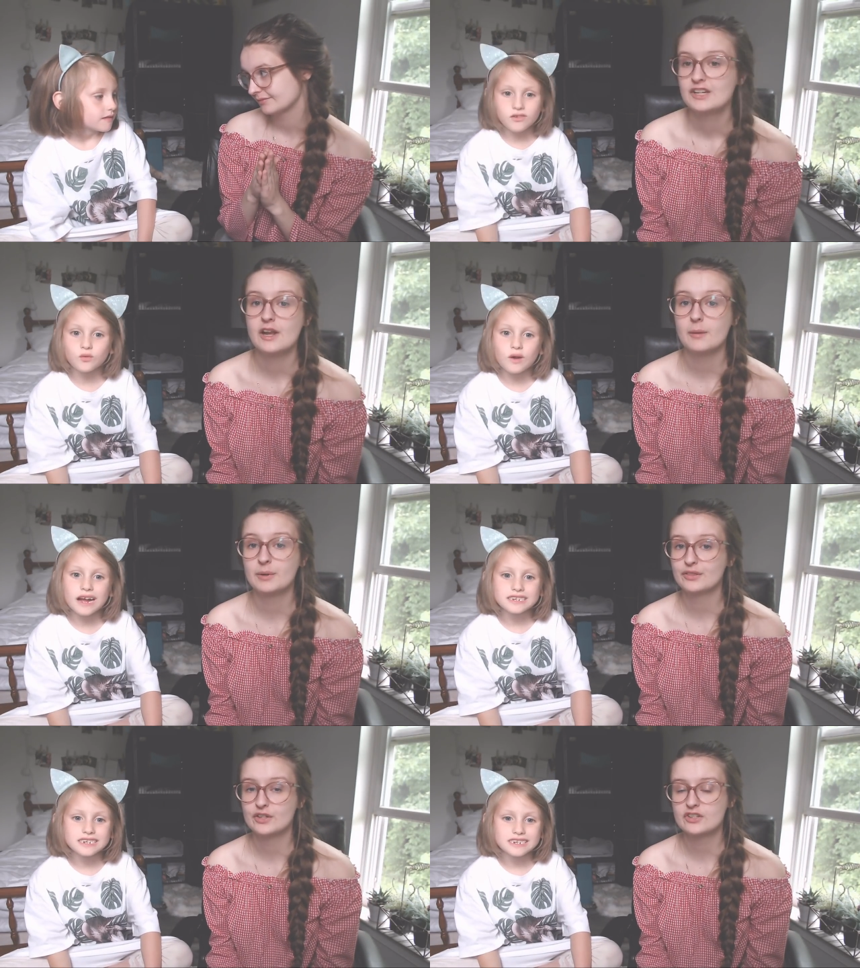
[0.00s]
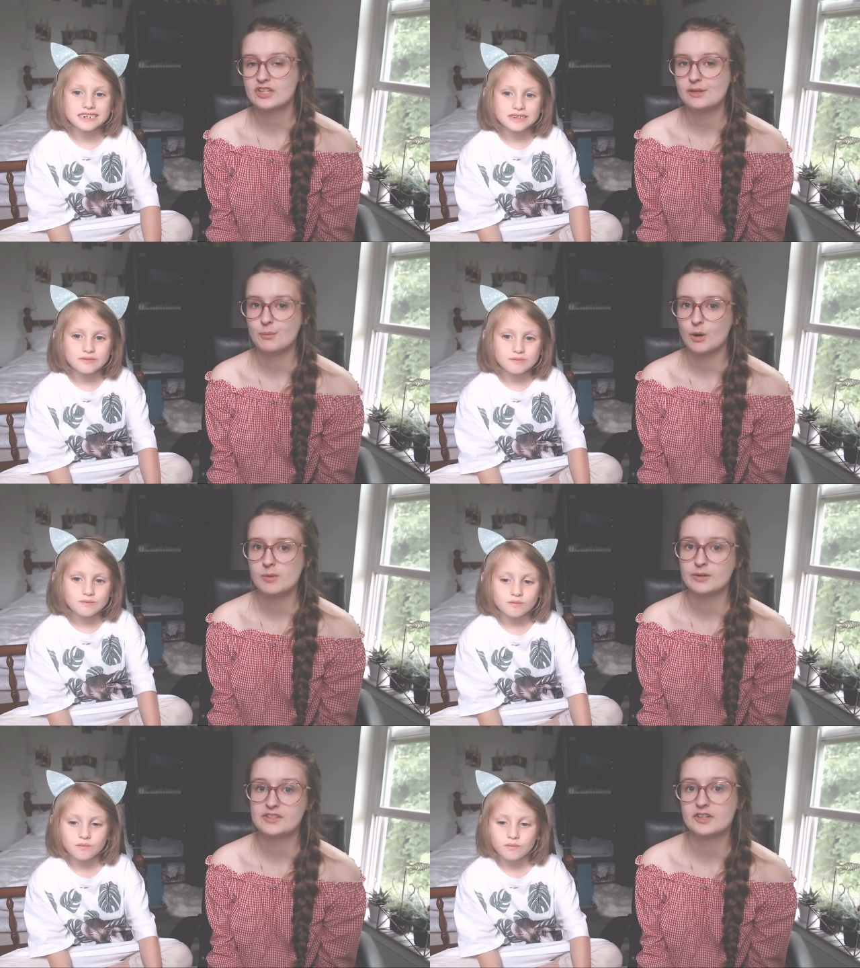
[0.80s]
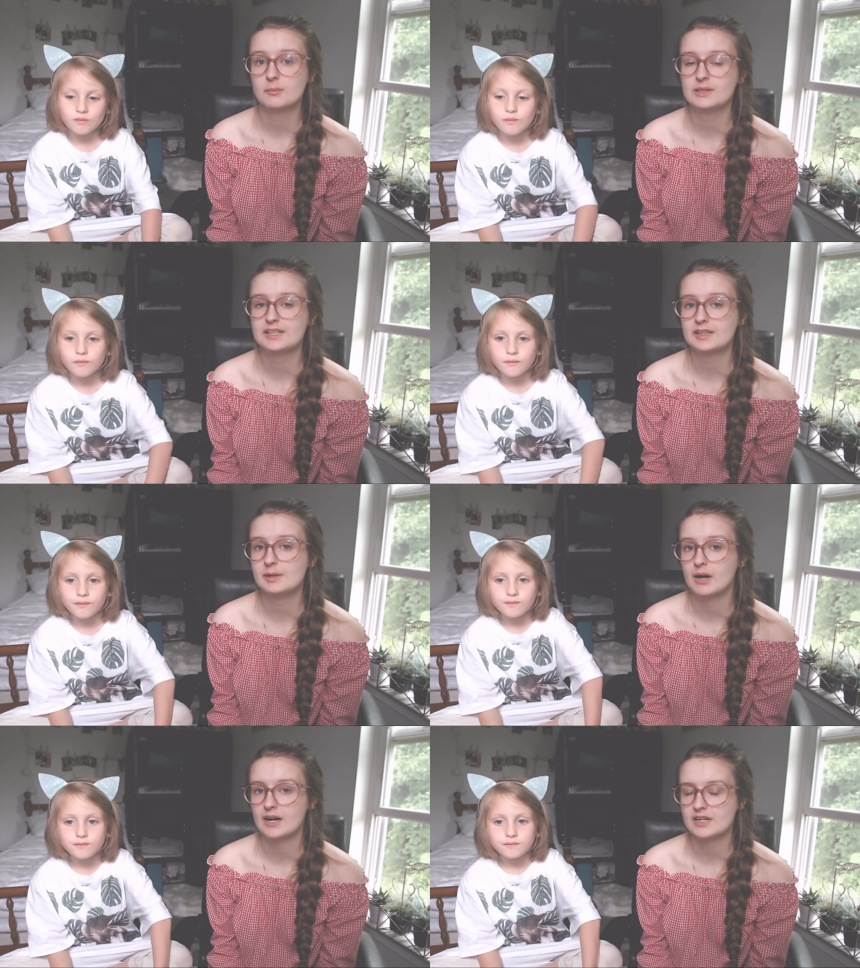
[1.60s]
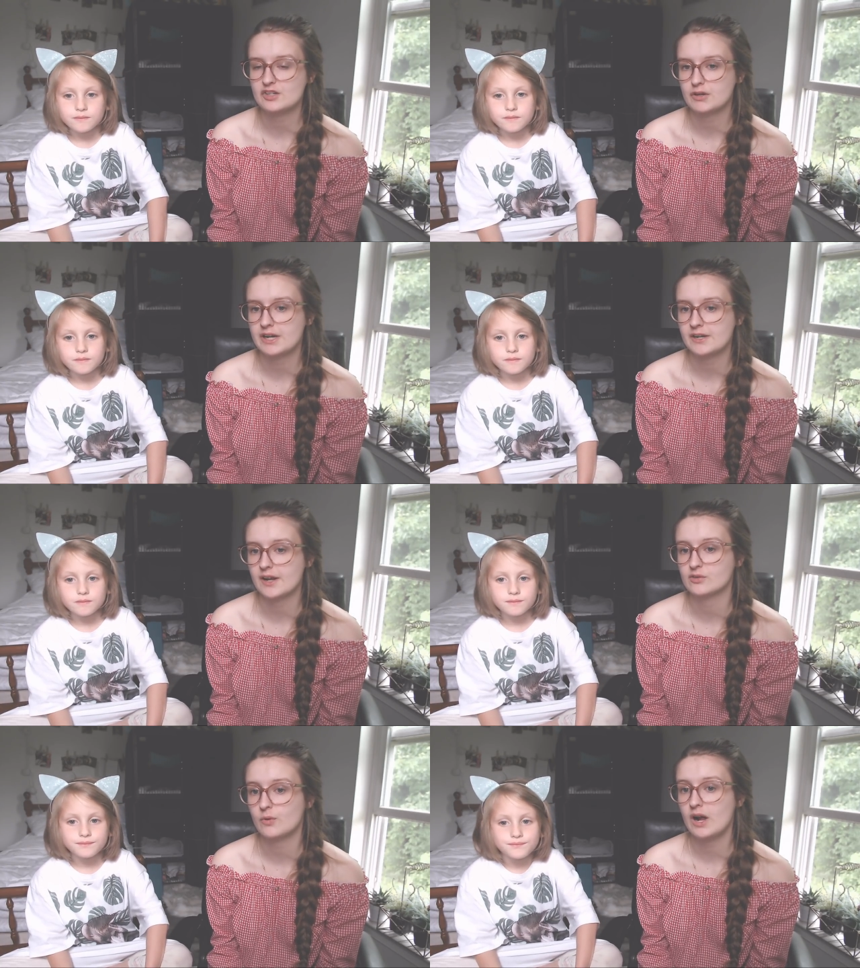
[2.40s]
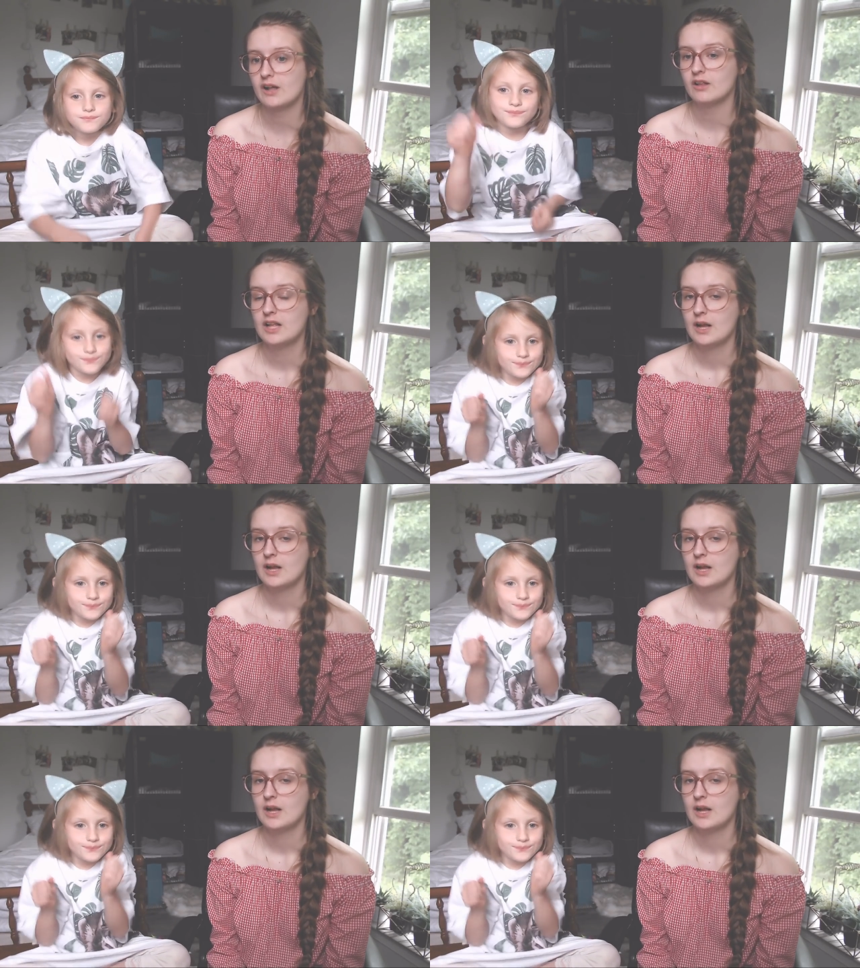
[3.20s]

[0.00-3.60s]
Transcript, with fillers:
Speaker 1: Number 13, Momo is completely potty trained as well.